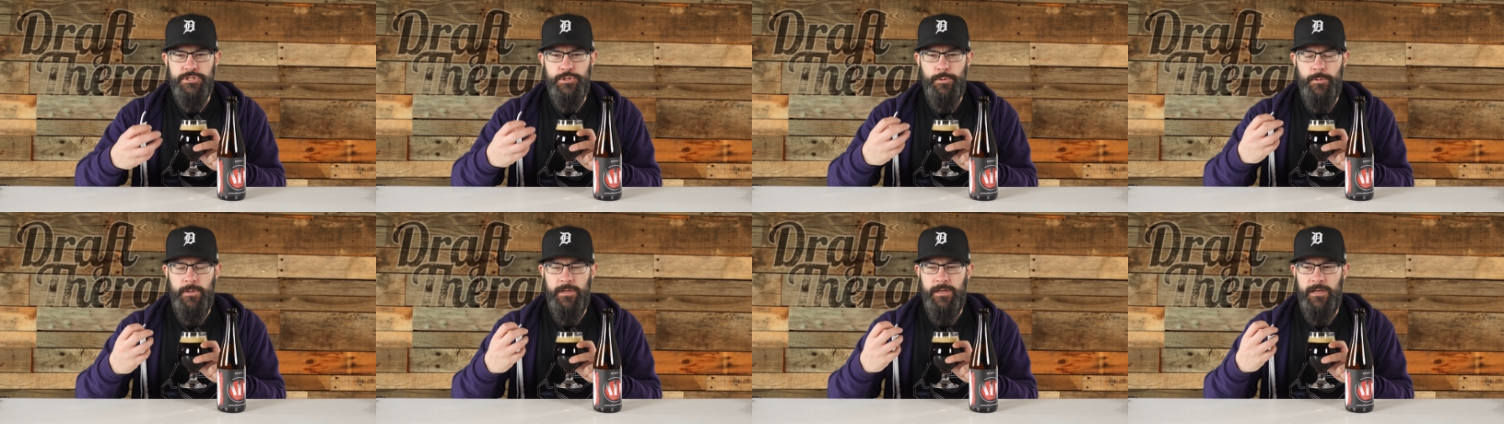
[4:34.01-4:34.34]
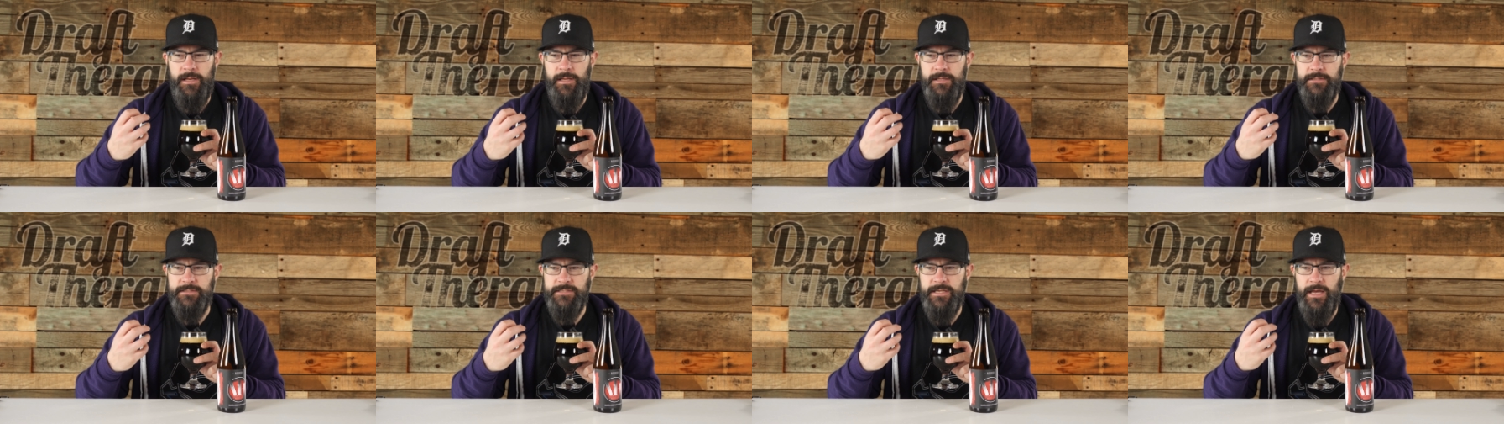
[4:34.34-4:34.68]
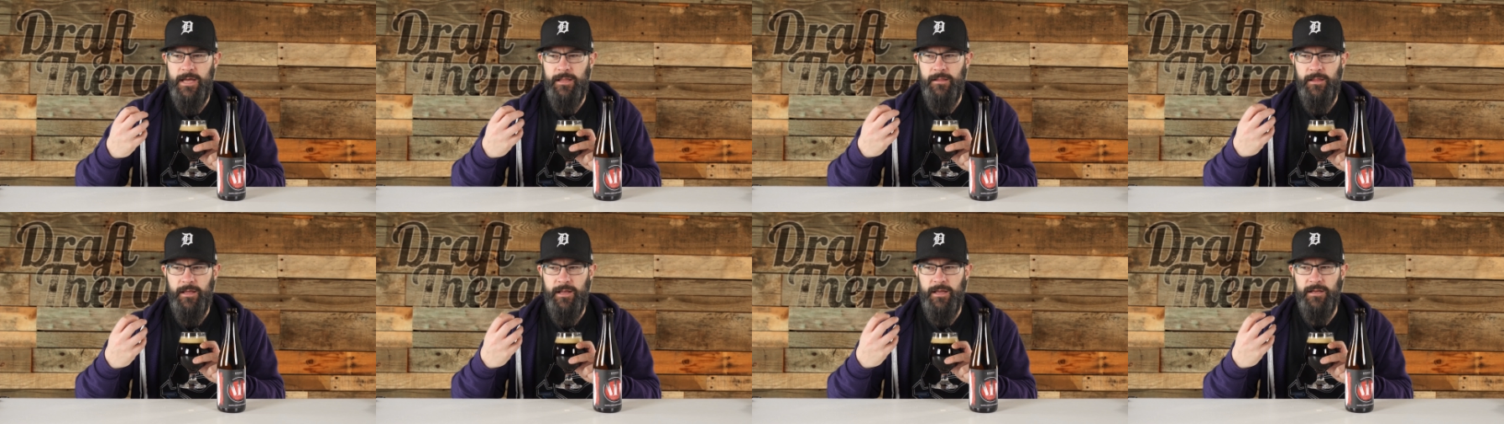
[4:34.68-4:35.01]
to it. It's
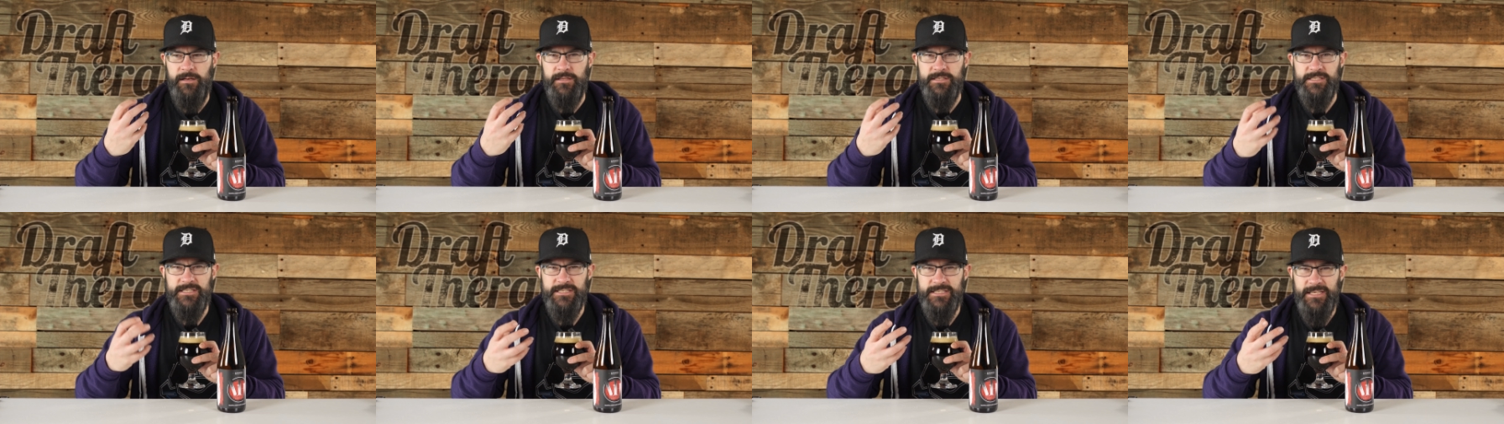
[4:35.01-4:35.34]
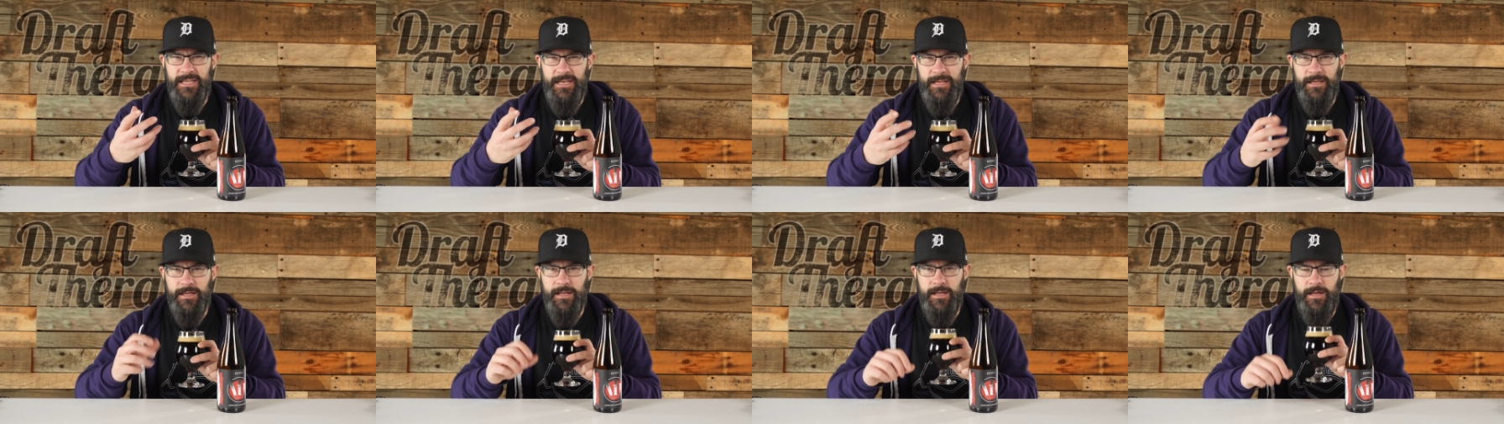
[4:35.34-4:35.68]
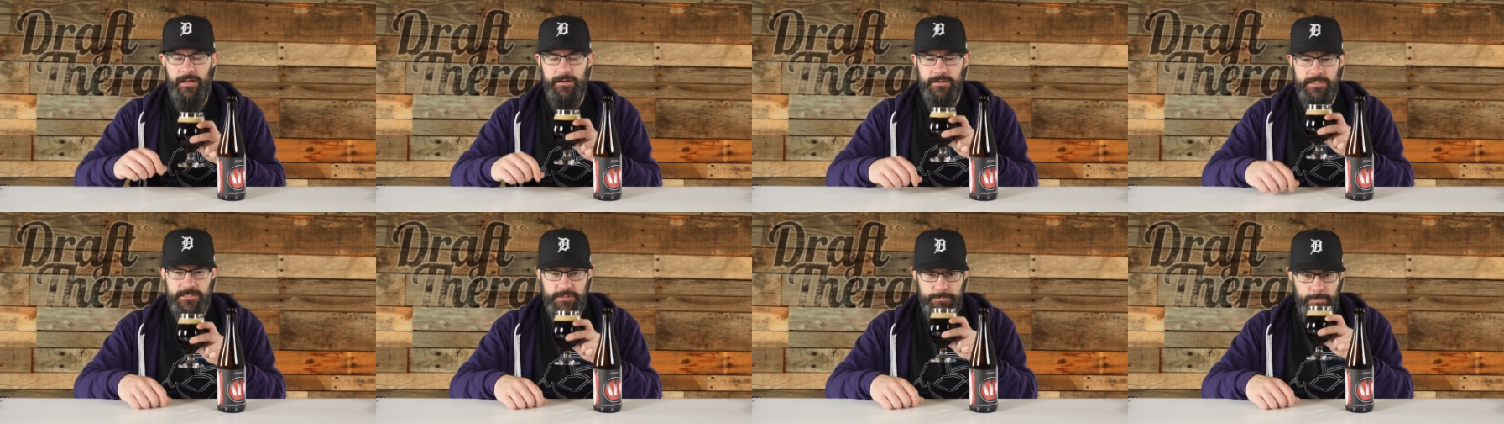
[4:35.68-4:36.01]
got like an acidic kind of